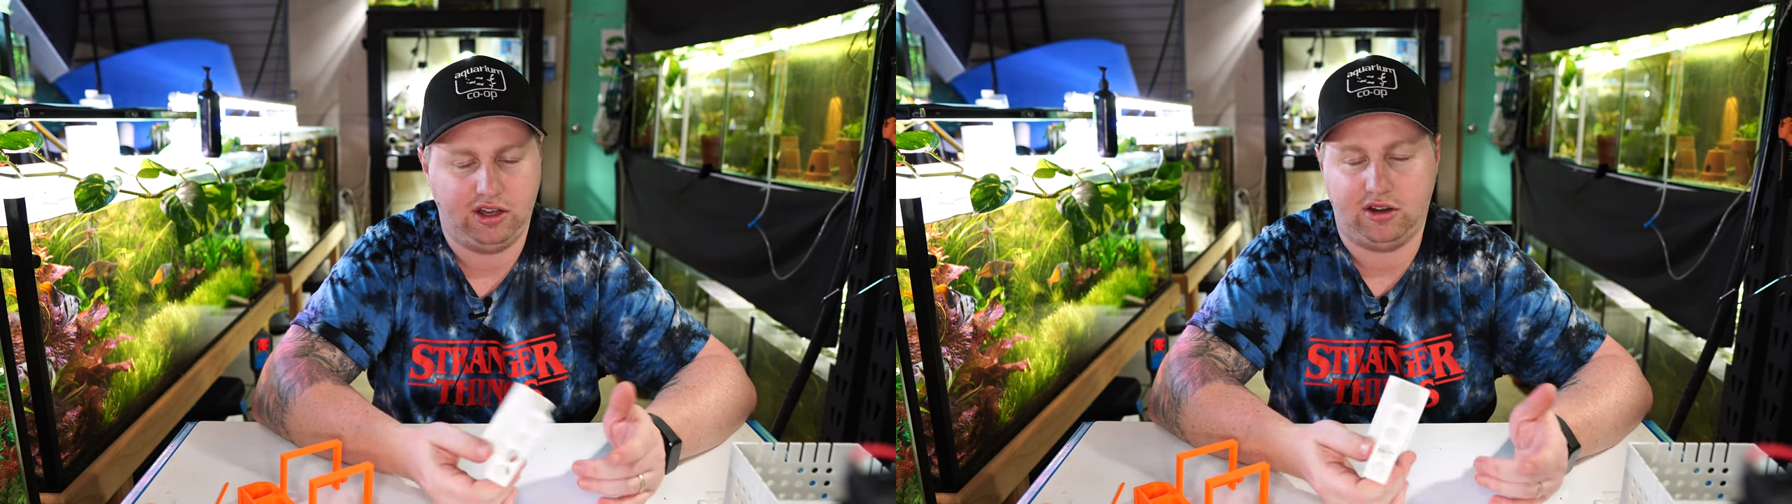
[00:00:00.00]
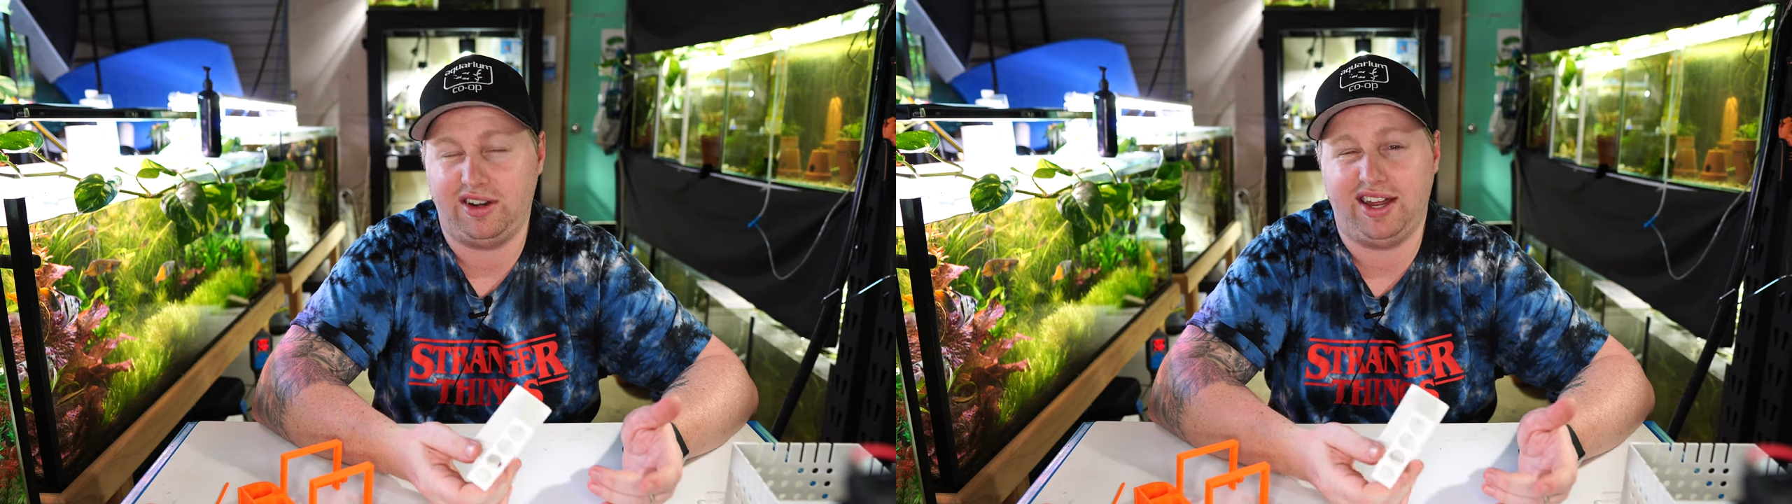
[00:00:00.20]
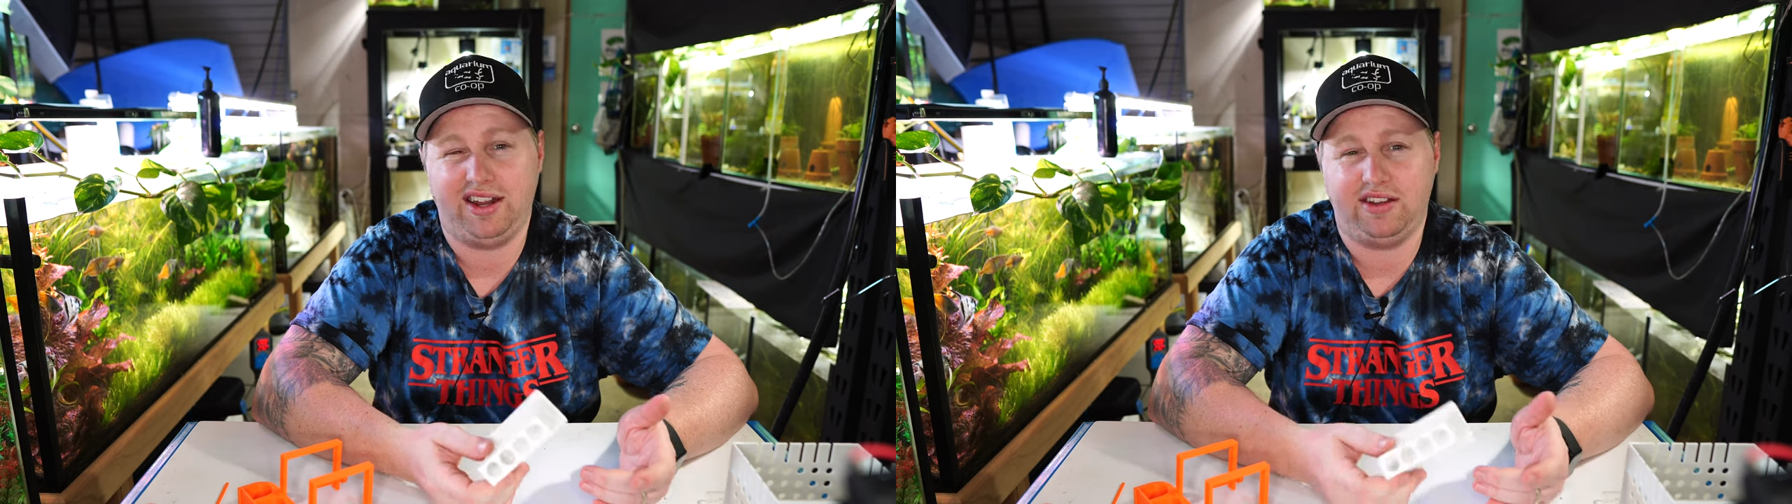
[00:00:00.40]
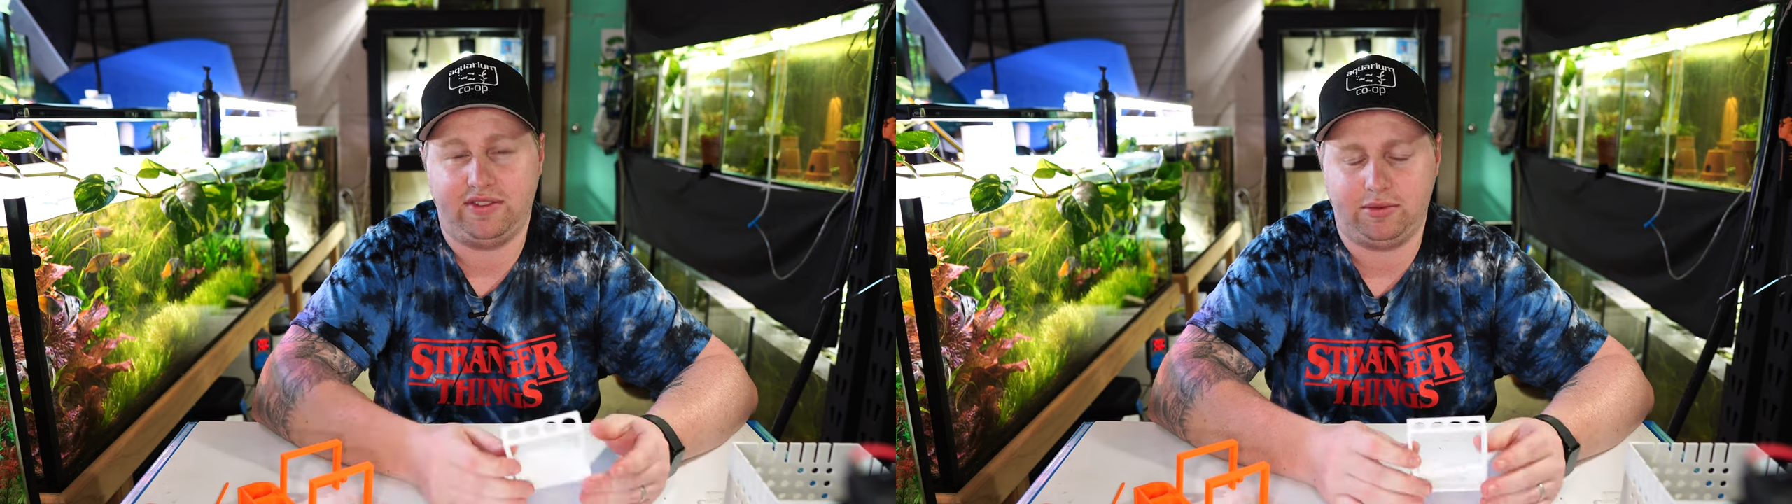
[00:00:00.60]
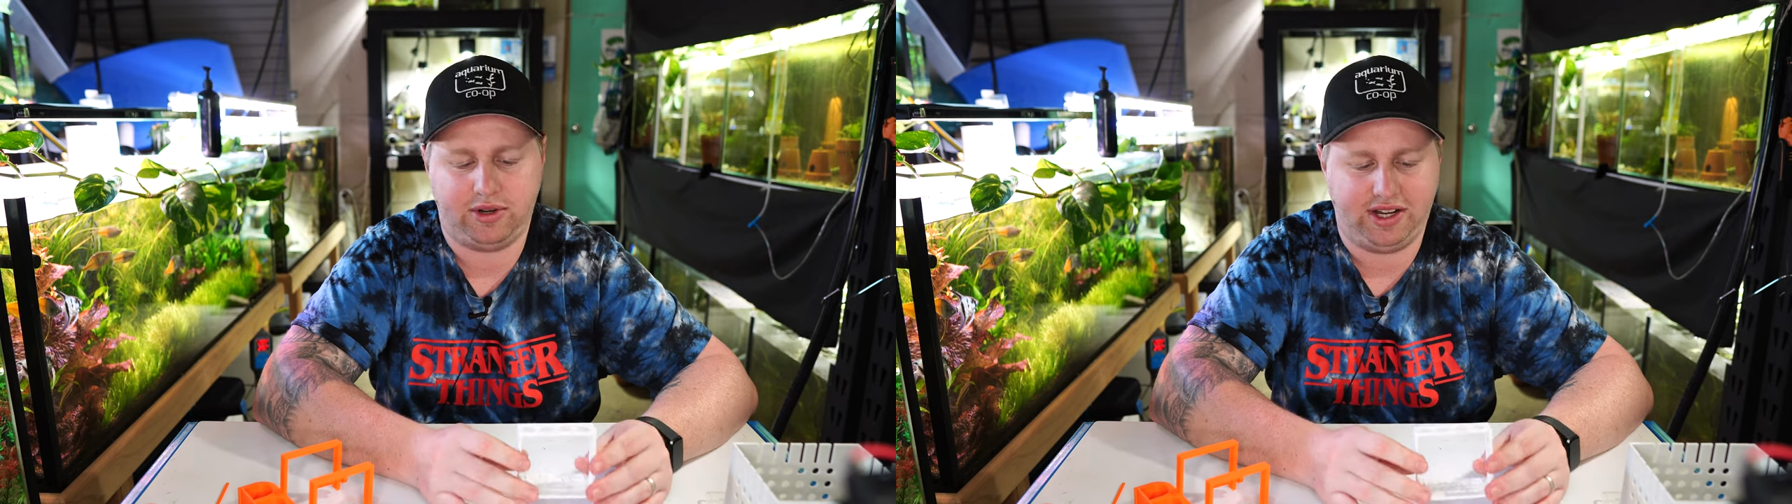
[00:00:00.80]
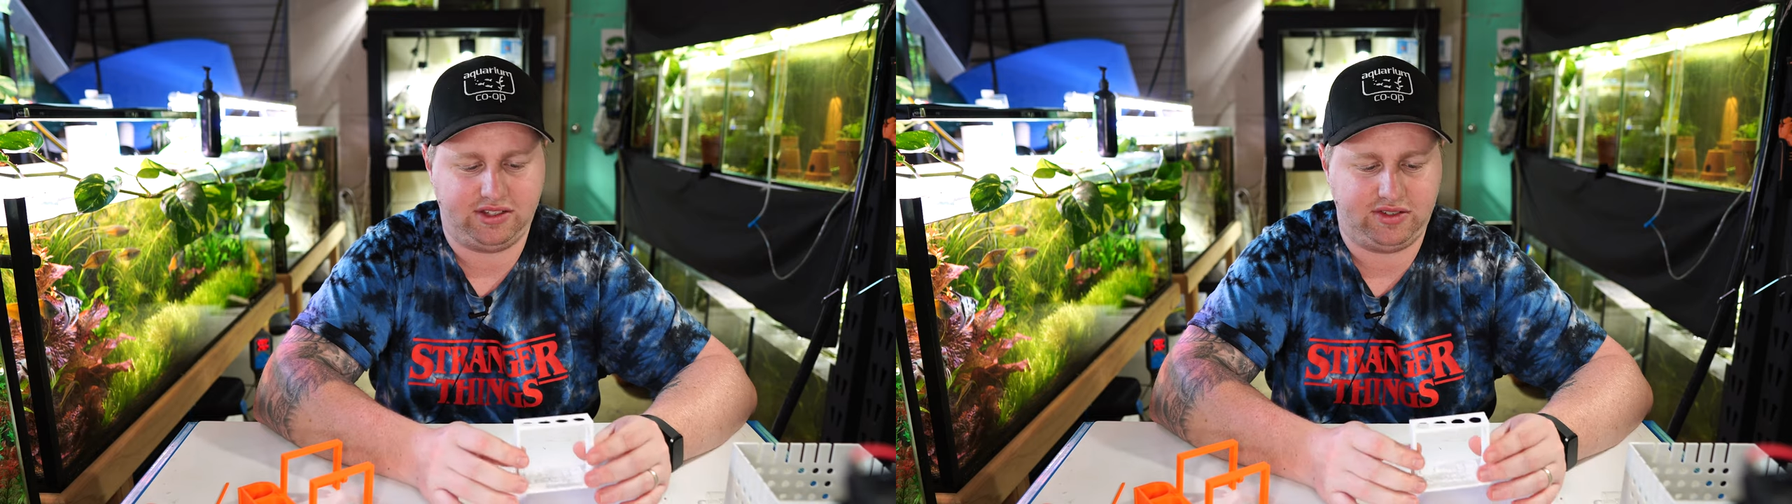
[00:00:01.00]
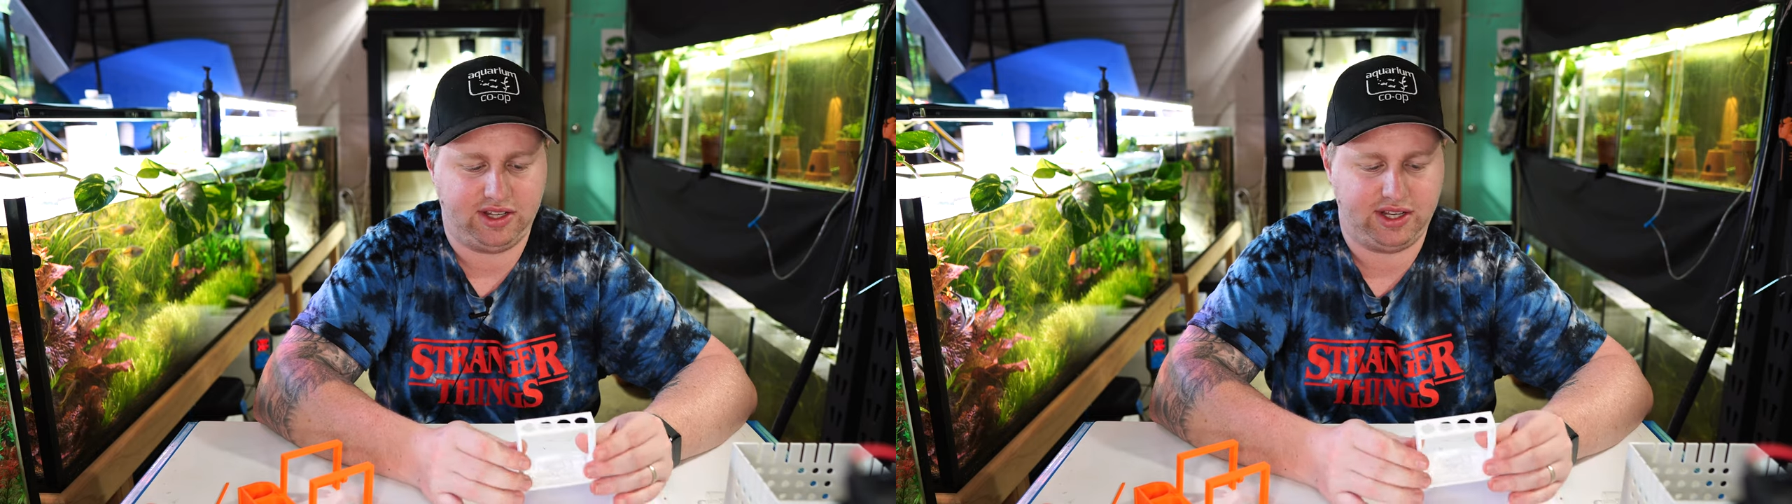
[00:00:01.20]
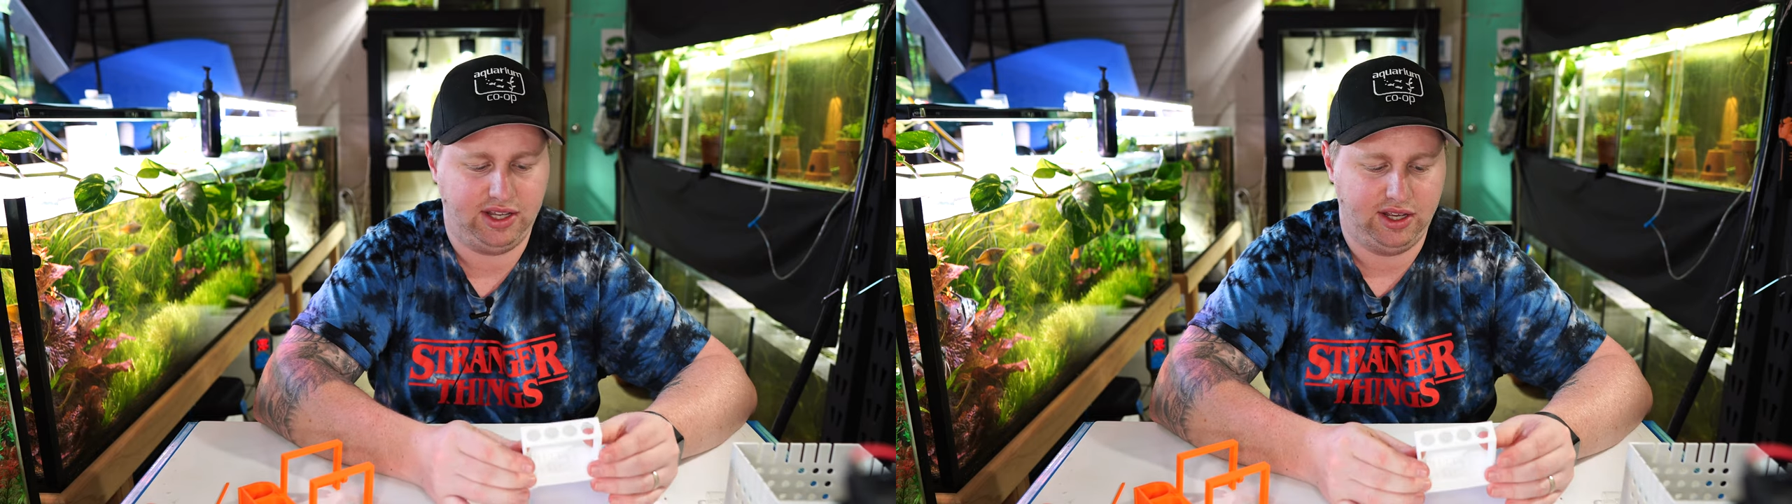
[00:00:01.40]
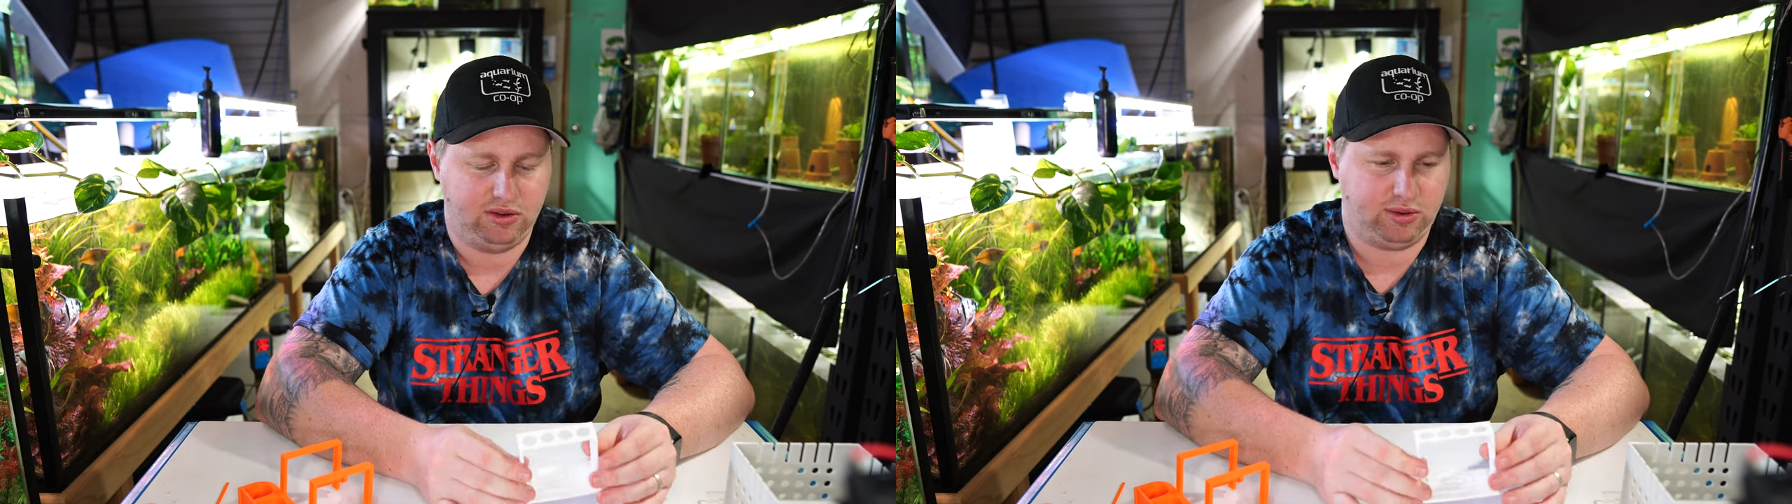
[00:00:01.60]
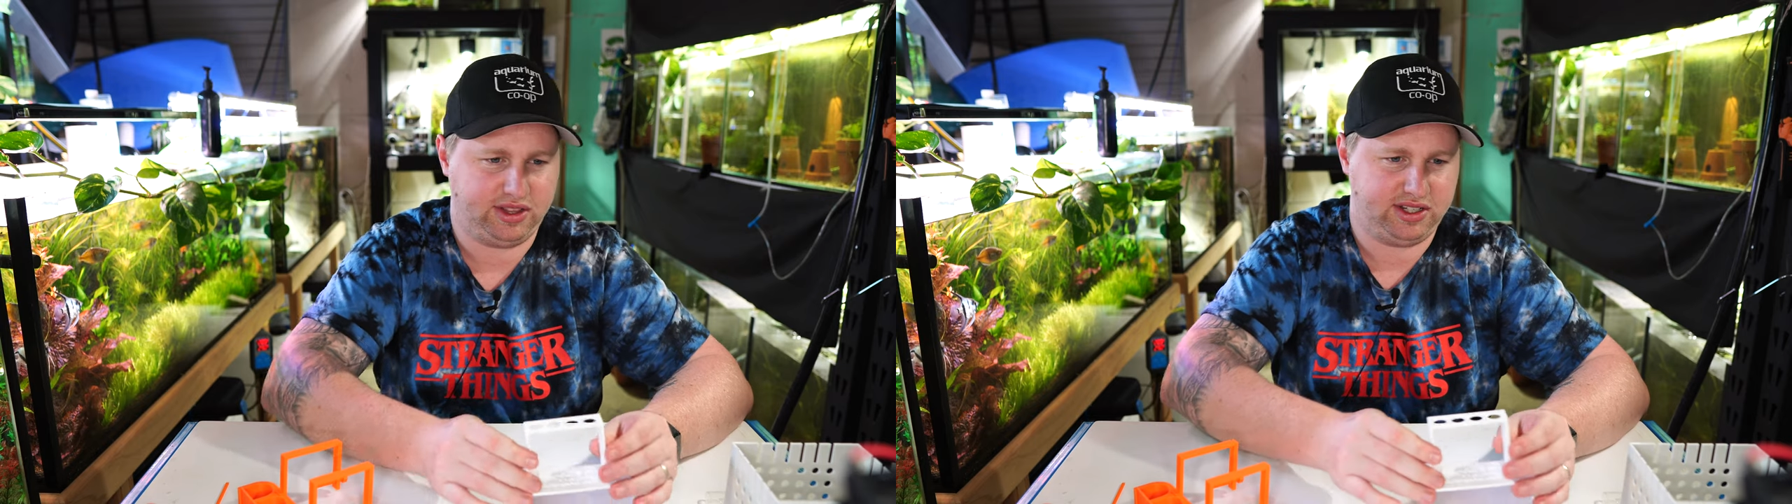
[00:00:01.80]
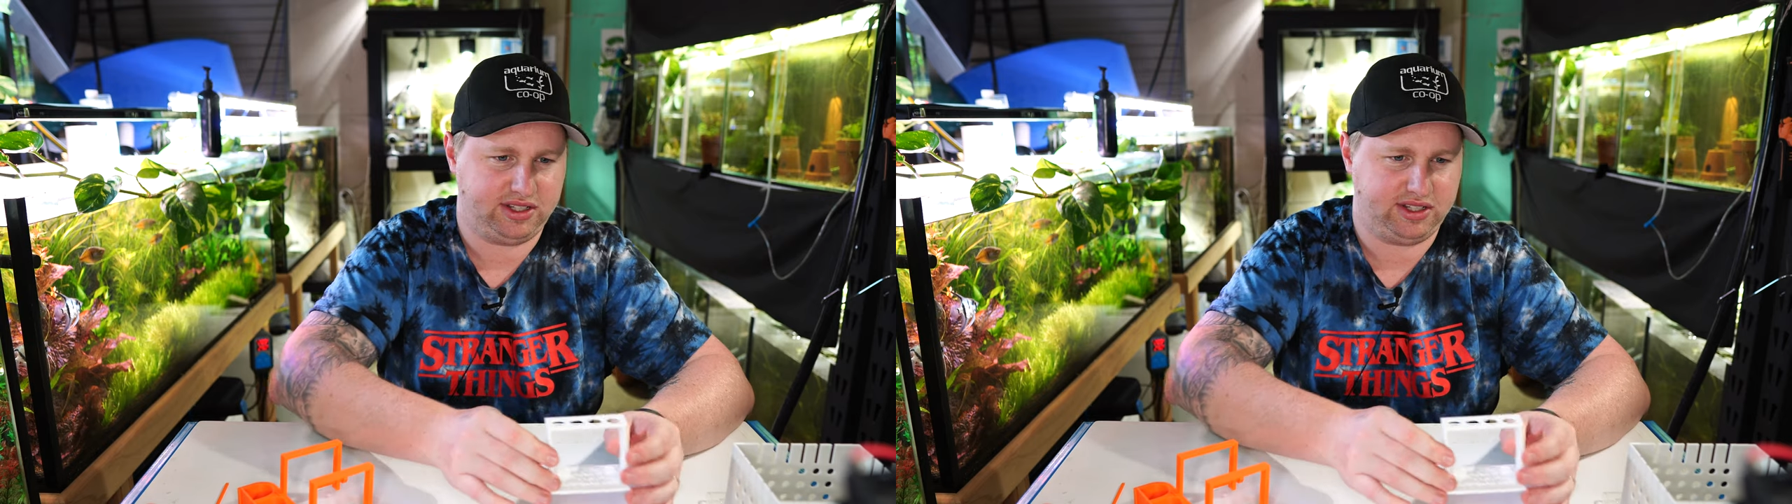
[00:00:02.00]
or any of the brands really, what